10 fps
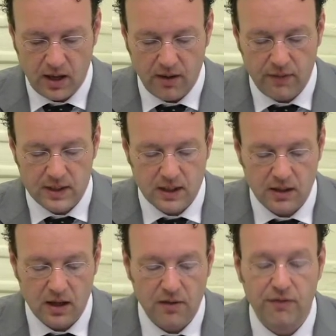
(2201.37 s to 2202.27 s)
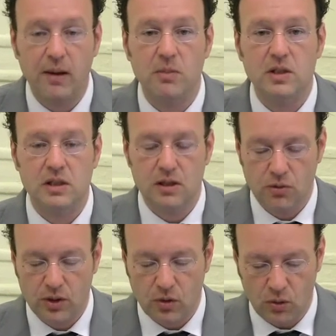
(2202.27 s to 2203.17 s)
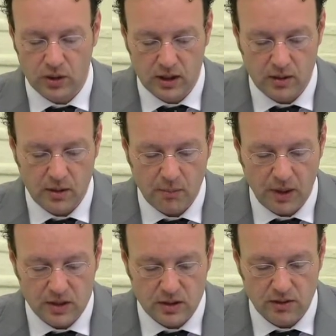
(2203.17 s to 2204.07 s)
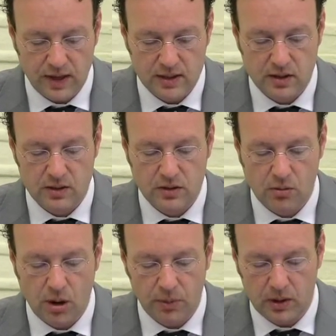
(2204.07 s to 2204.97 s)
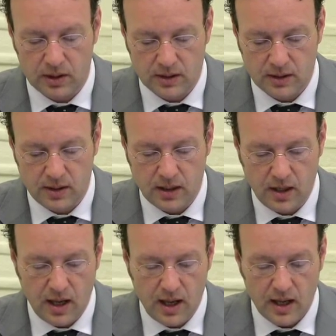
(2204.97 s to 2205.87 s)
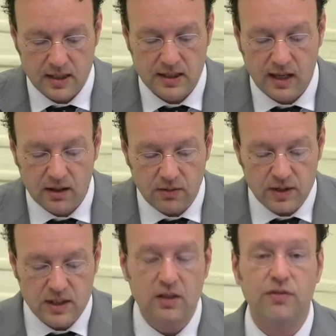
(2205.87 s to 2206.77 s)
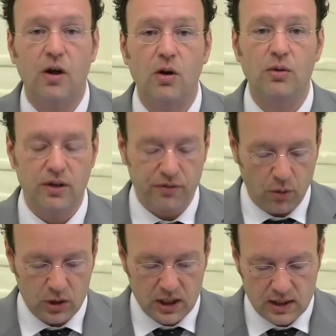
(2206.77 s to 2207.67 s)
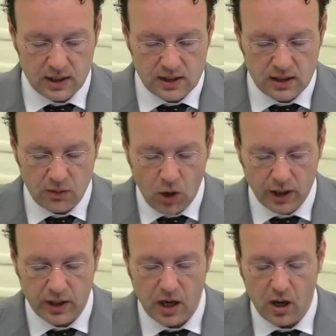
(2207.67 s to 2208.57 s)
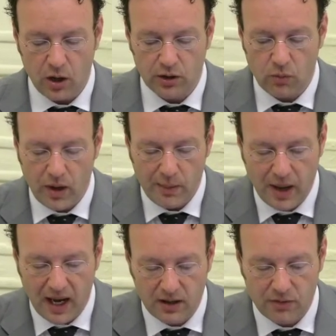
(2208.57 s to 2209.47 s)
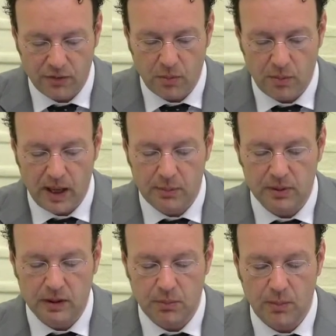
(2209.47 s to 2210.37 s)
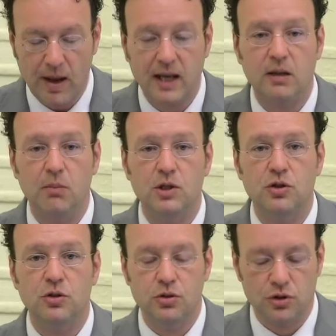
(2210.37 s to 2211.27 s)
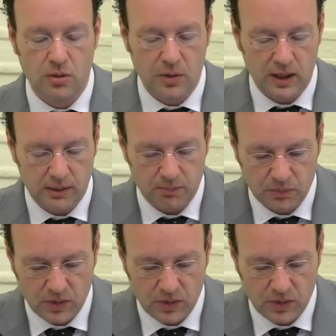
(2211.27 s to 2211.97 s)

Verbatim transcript: a visit famously recorded by Sylvester Syropoulos. A second visit followed in 1461 on the way back from a papal diplomatic mission to Germany.